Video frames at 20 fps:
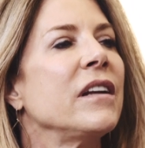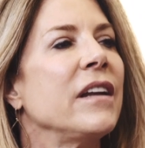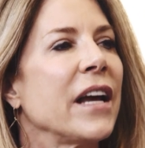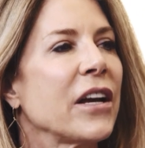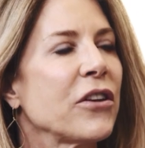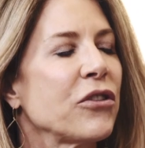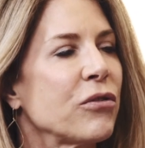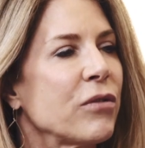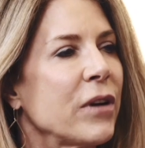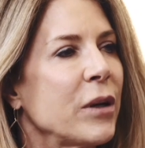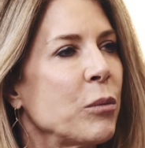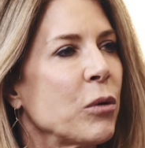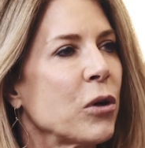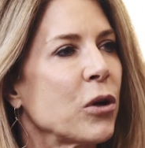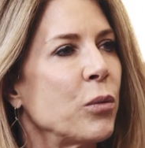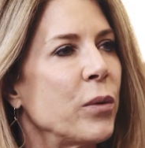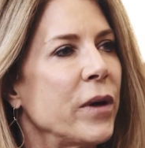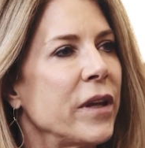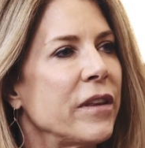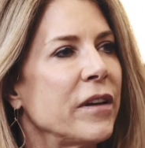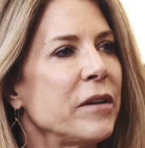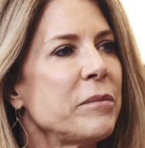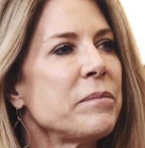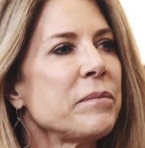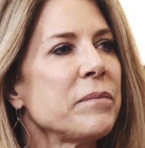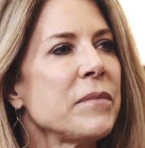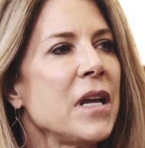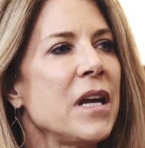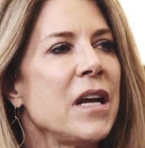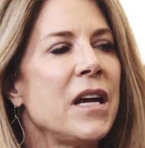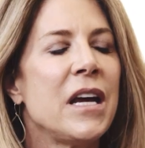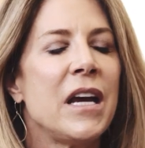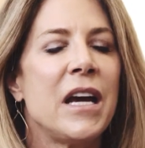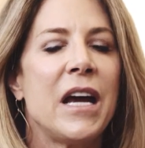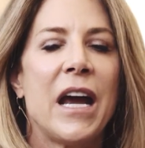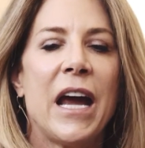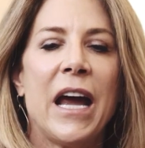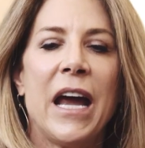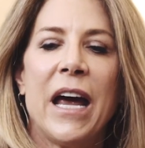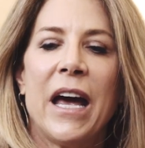next framework with them.
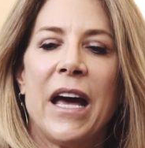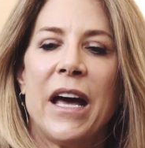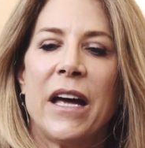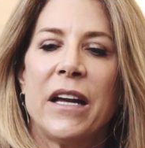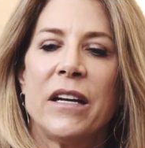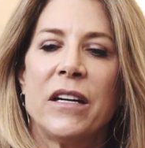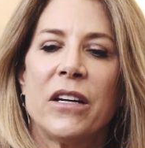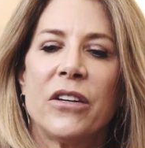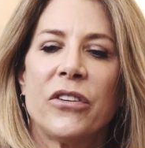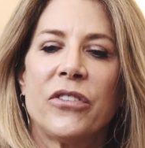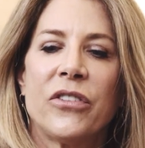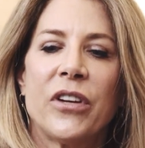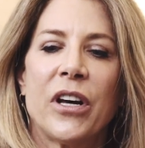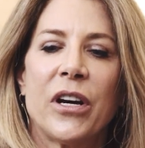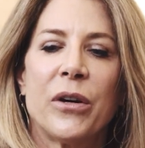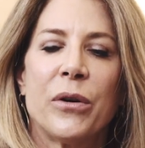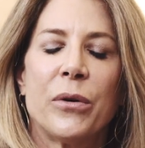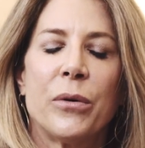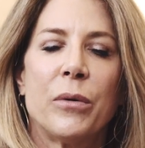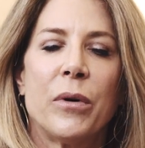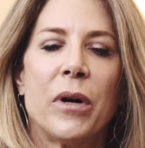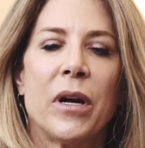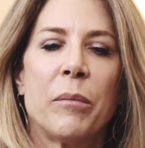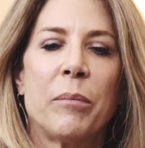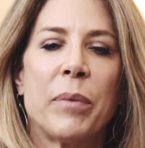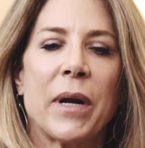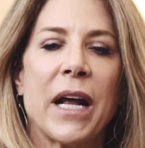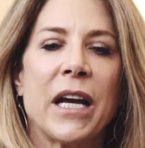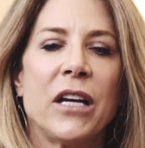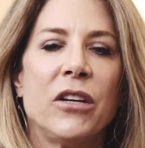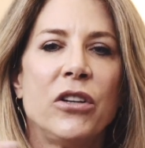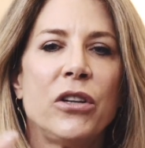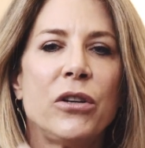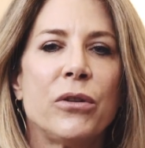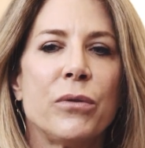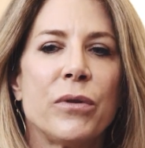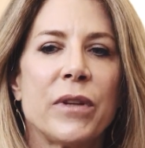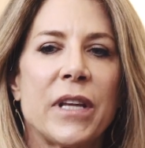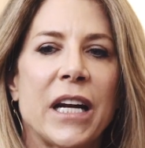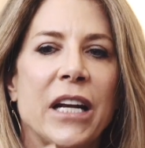And so, but I
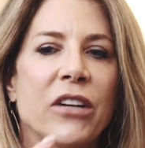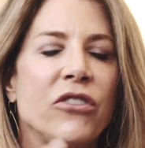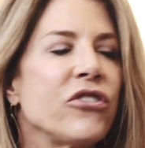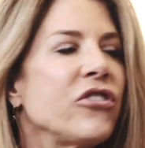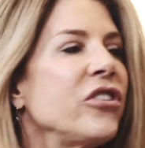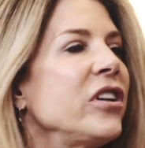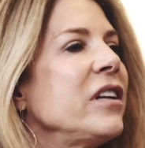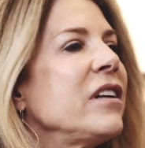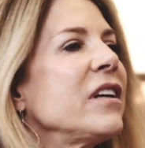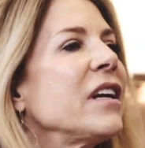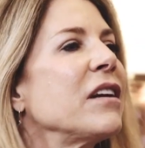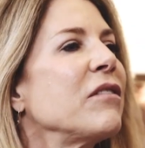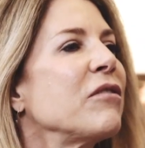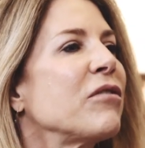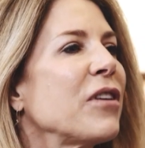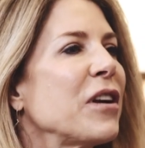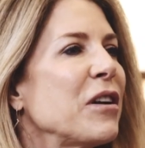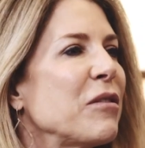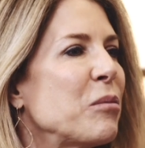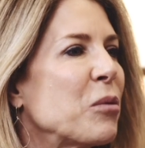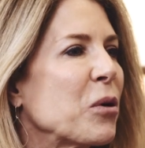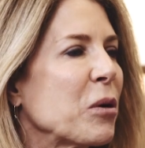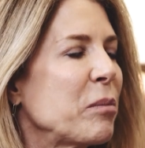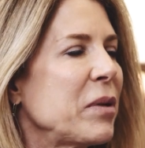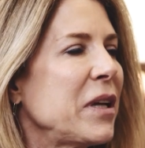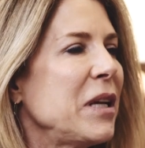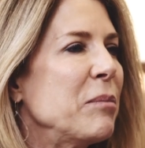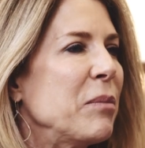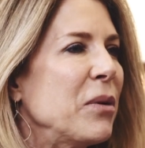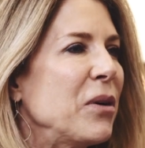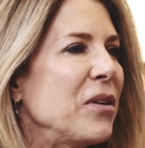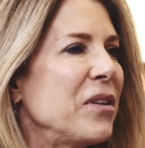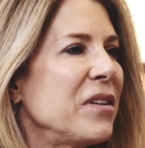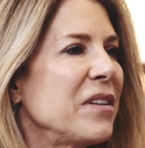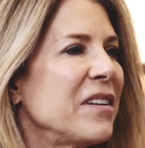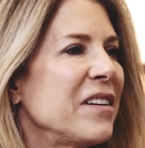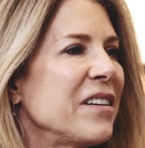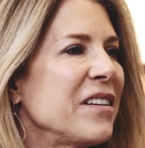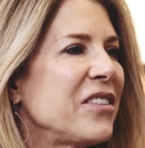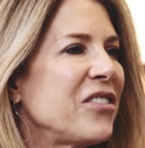knew that I just needed to get in front of more people.
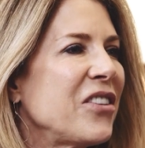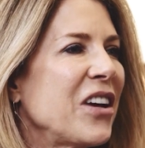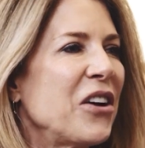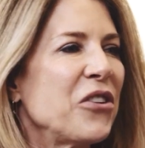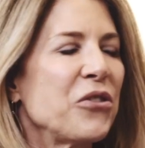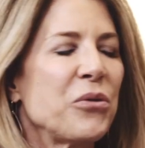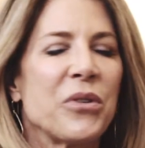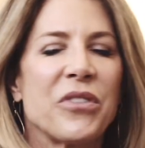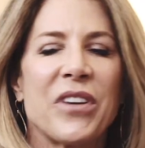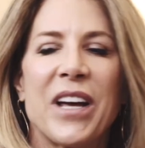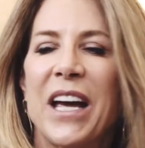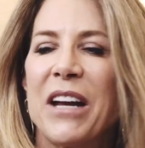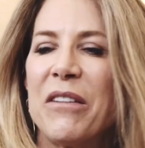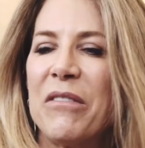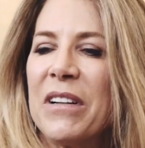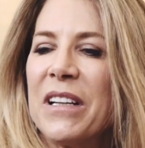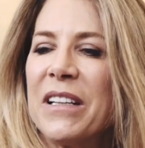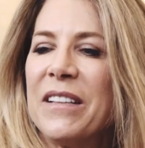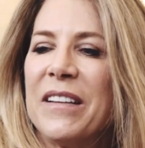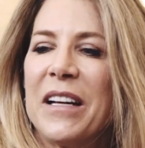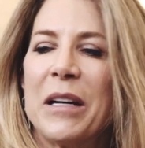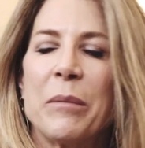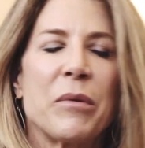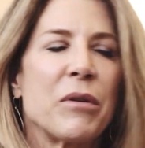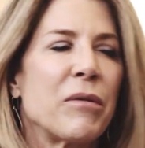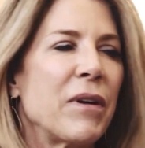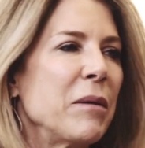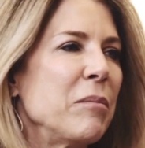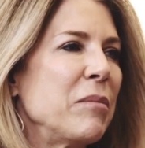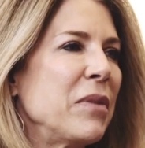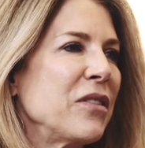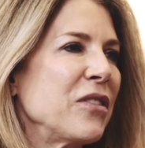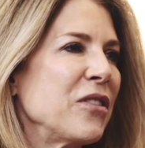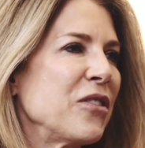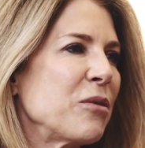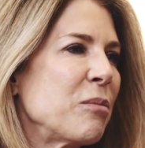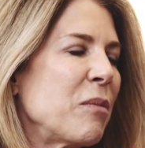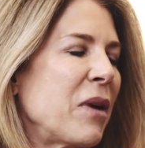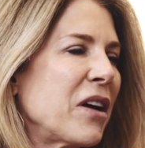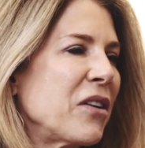The challenge was I hadn't really set up the right
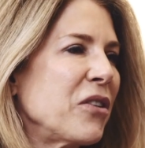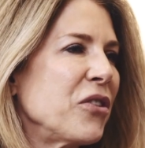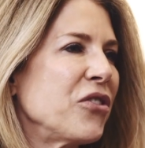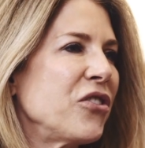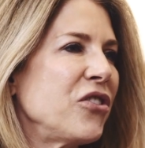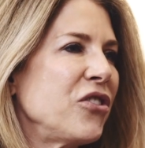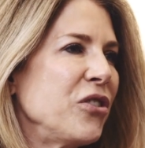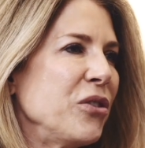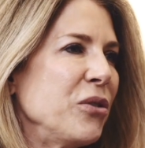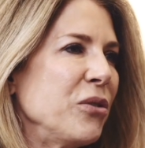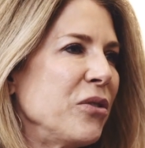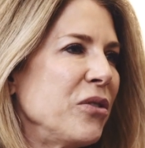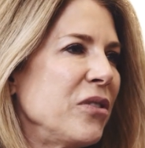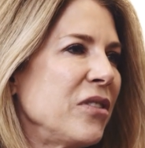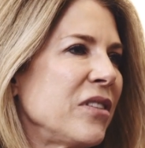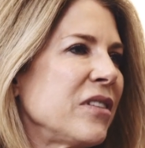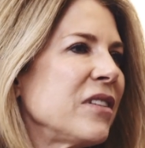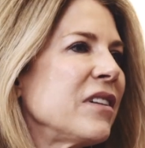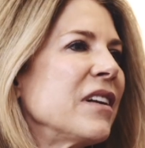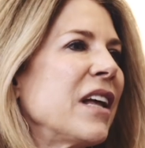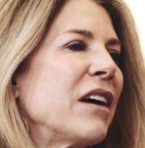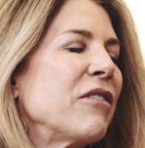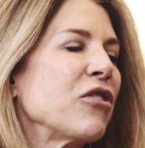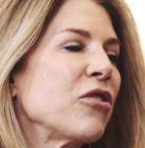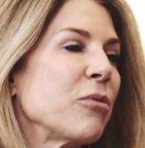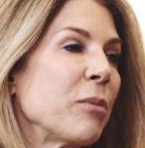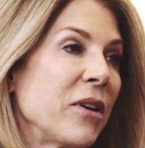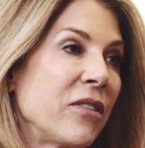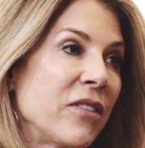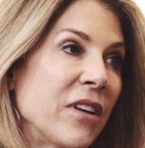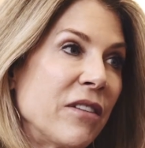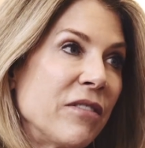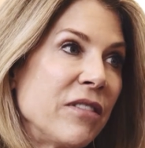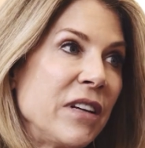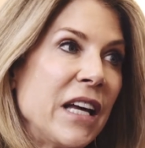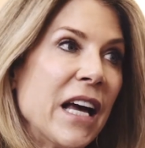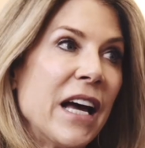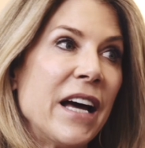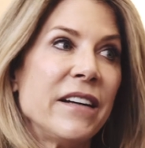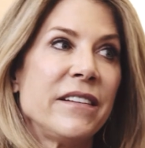business models to leverage myself
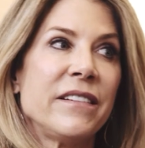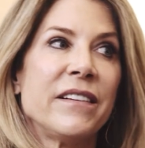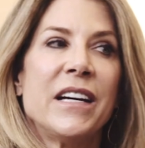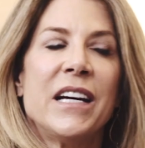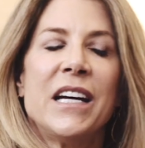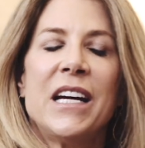yet.